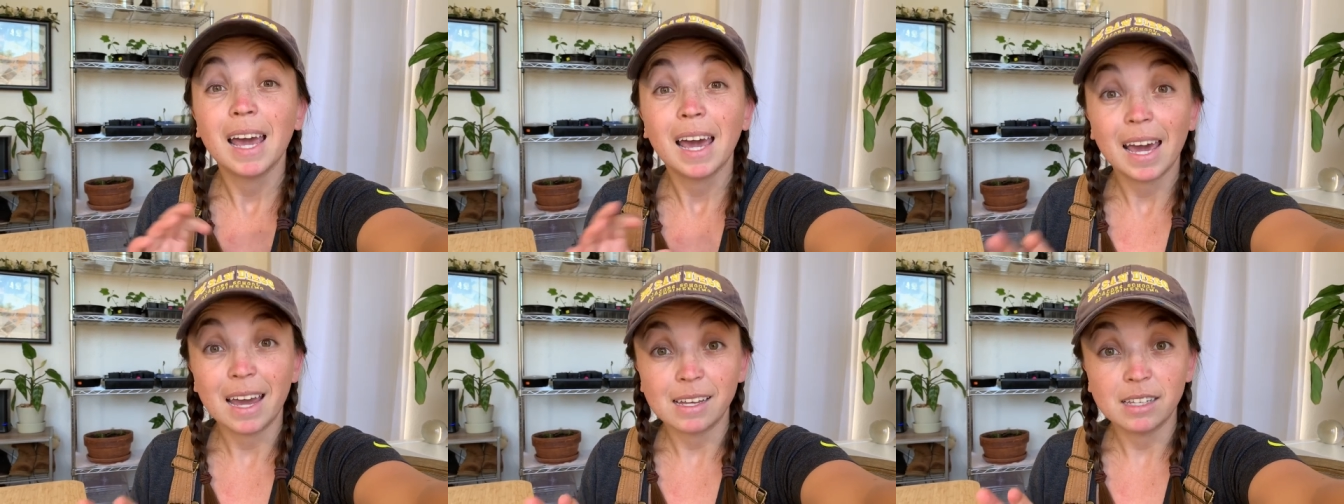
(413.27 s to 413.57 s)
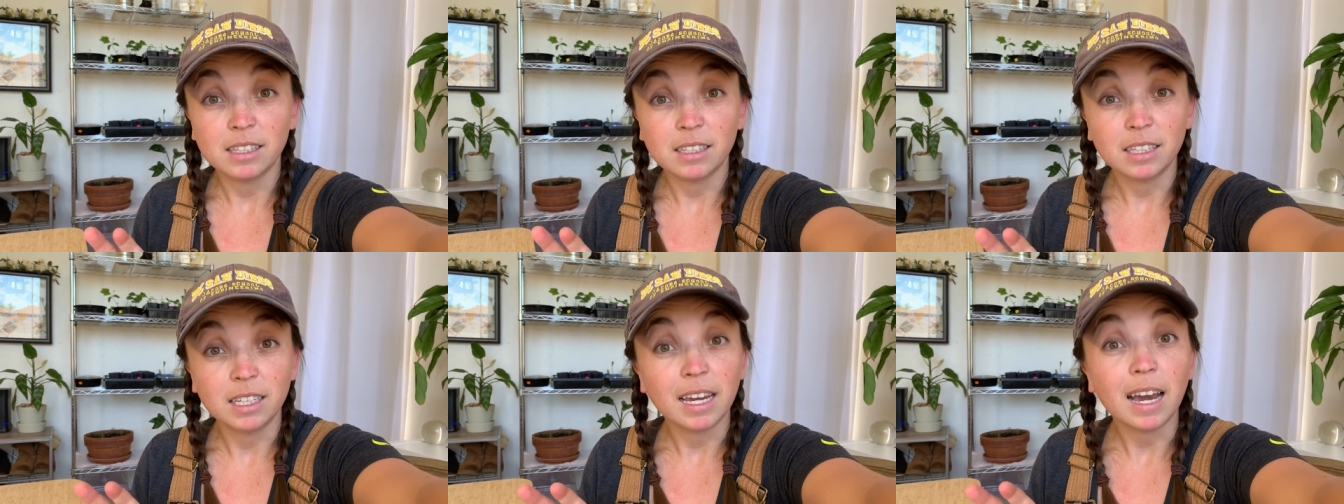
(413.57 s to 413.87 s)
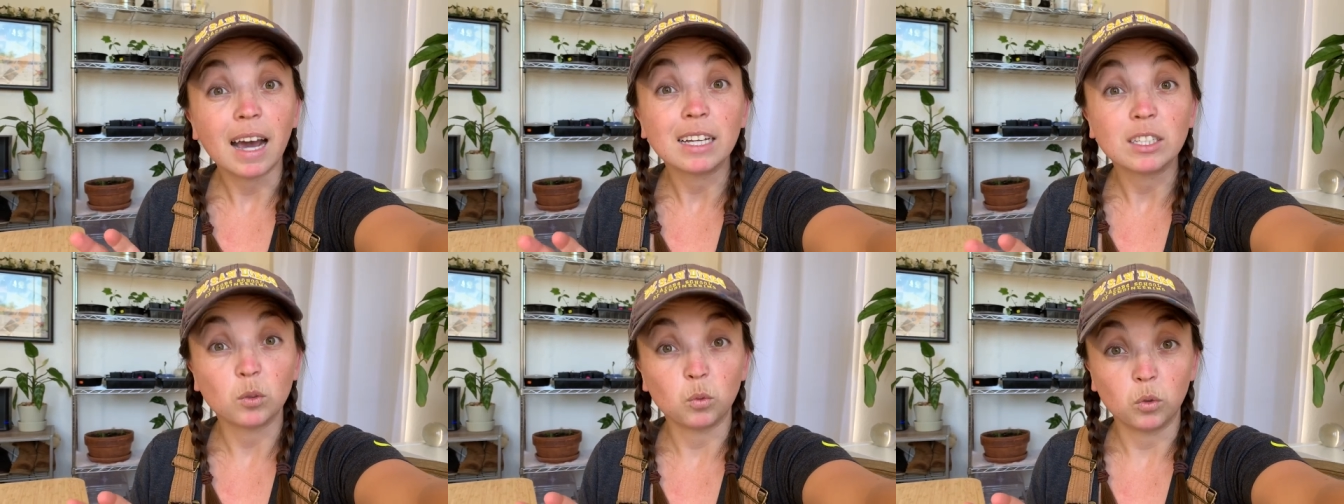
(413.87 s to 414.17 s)
Etsy
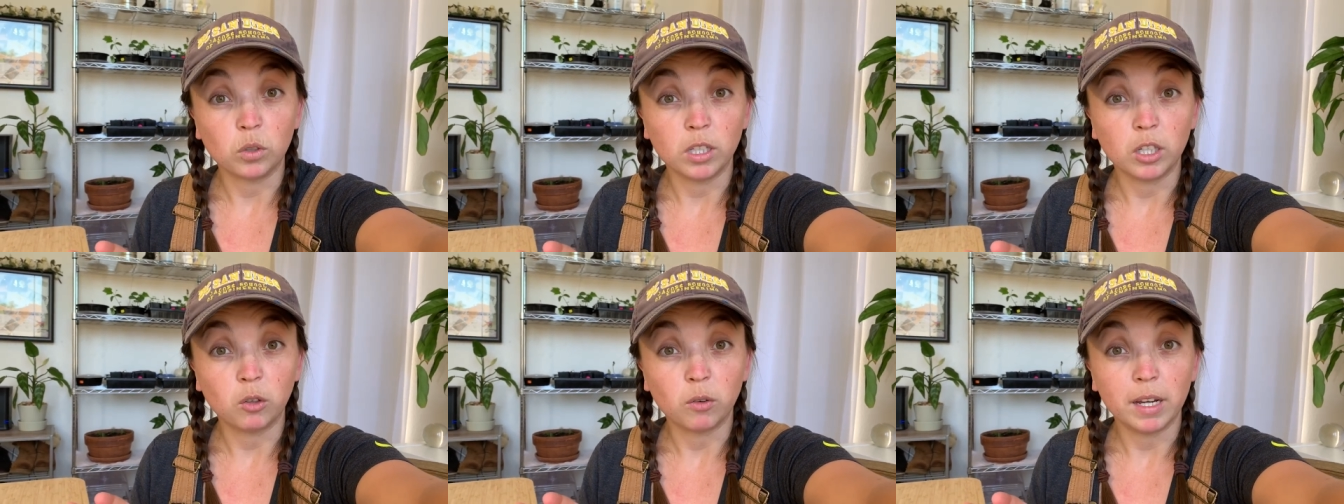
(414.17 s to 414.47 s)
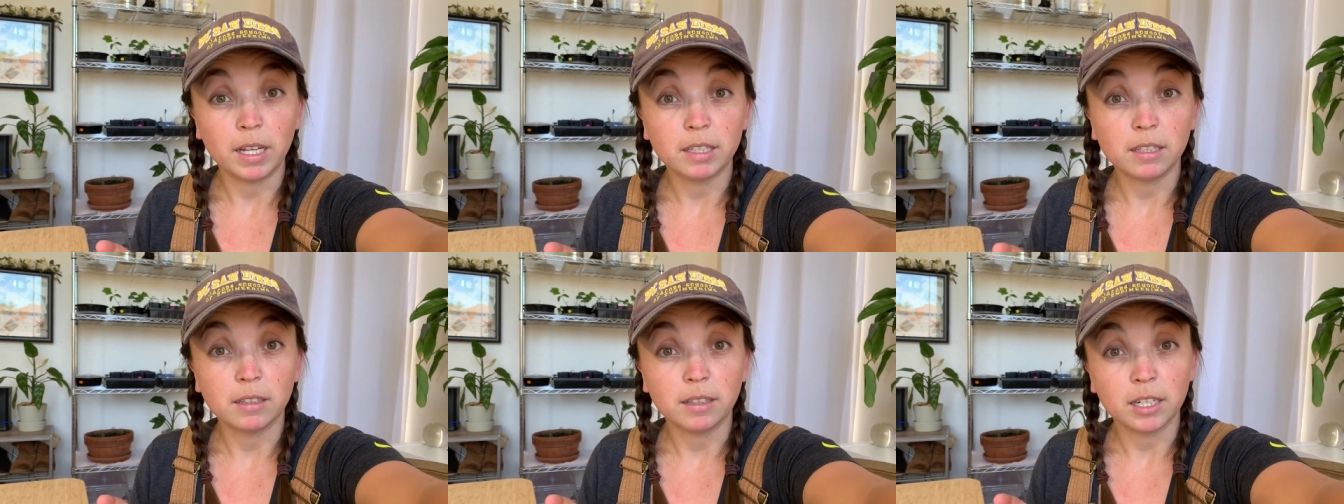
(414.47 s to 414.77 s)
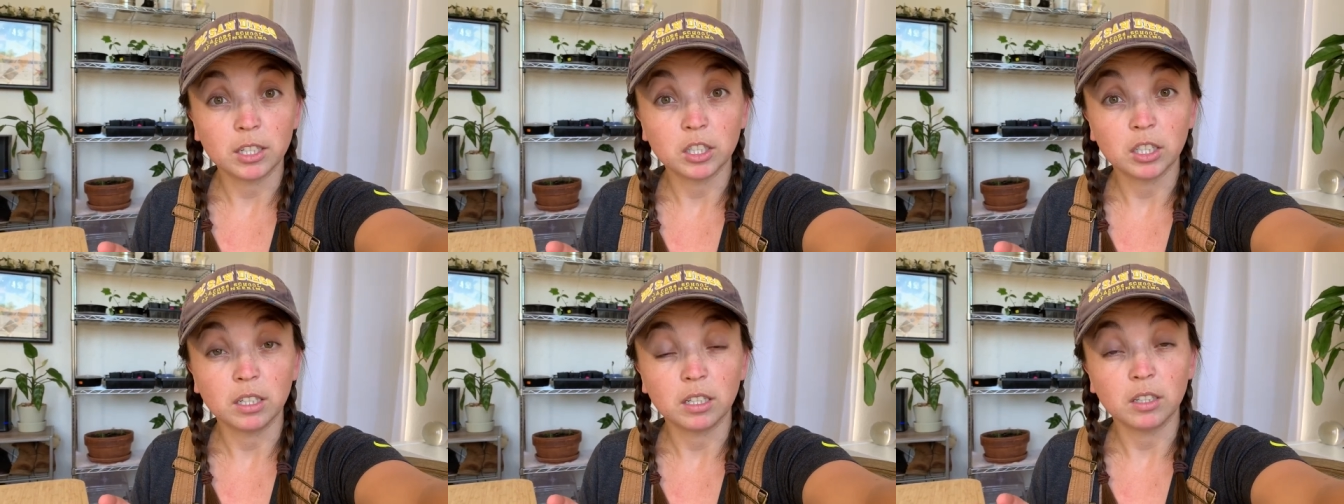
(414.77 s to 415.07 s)
has a really great
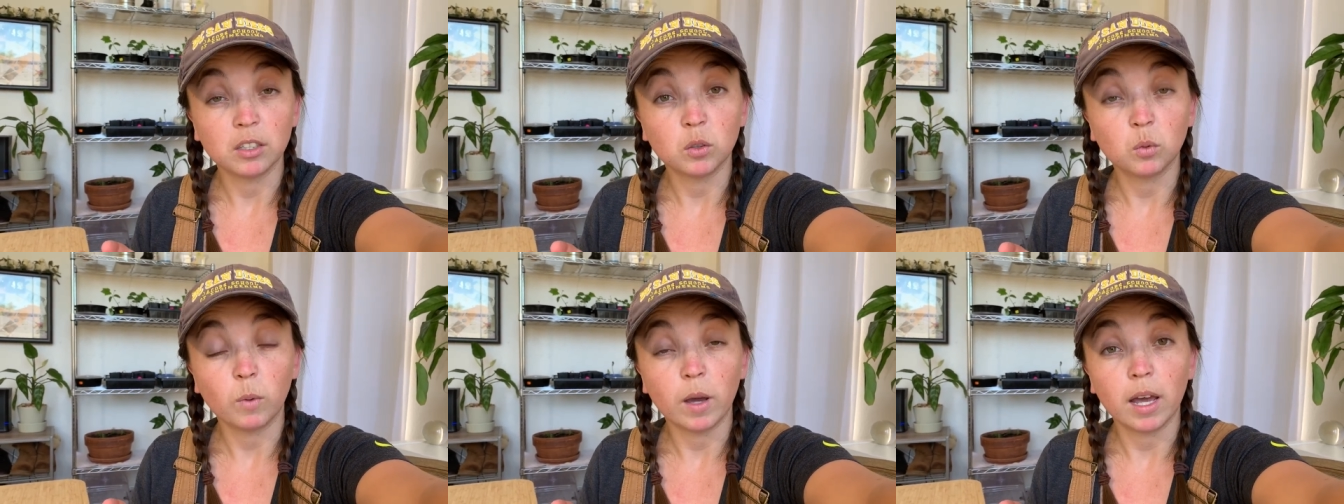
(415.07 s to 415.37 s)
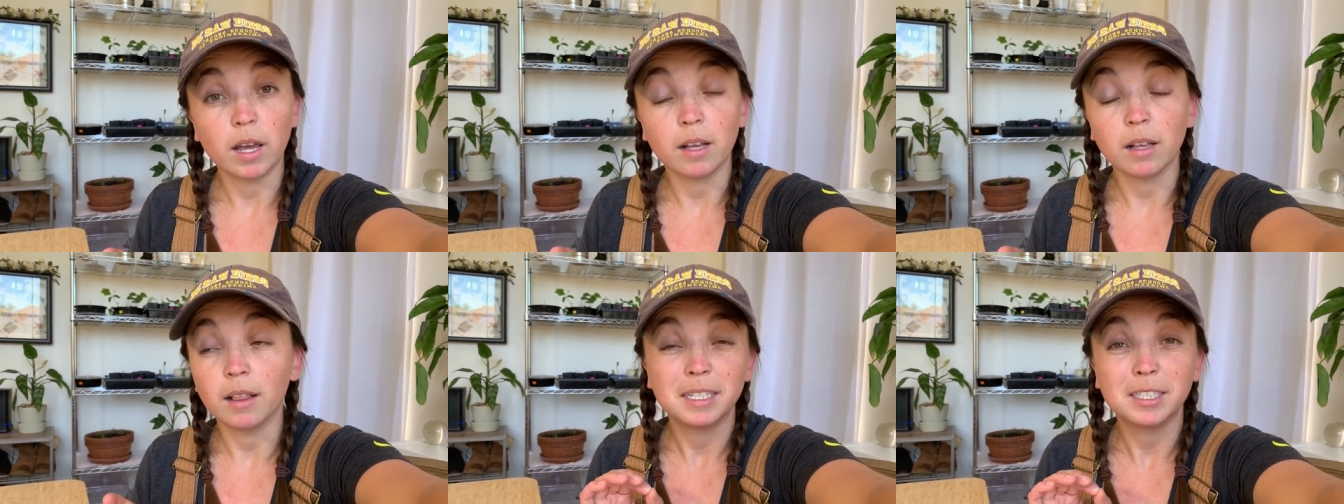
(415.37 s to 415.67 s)
selection as well.